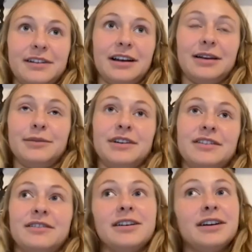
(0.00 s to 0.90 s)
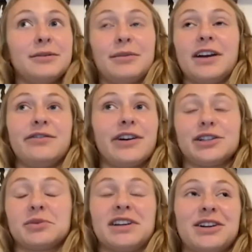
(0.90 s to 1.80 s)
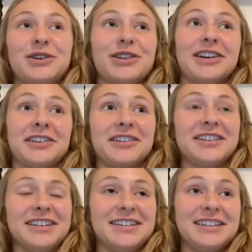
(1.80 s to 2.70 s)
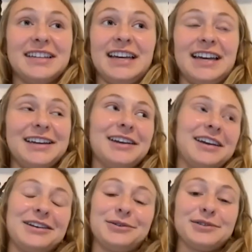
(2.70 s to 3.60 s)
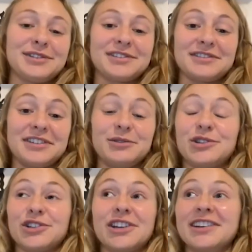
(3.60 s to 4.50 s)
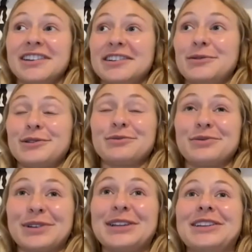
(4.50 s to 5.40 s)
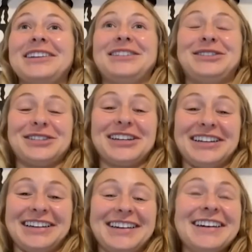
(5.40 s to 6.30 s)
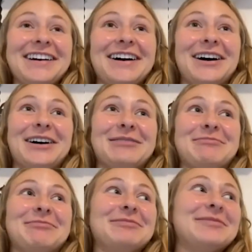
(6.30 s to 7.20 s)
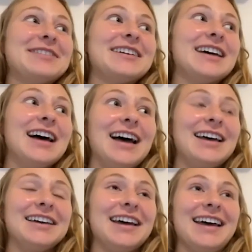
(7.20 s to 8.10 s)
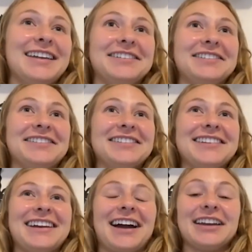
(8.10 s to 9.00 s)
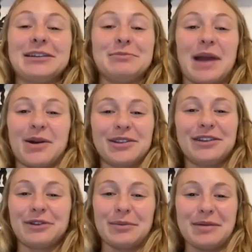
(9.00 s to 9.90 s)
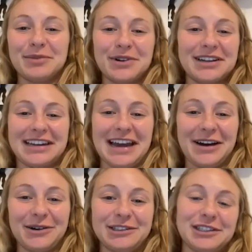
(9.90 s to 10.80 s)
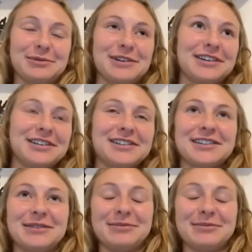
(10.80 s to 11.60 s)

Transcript: I mean, my freshman year, like, it was shitty. It was really shitty. Um, and like I can barely remember it now just because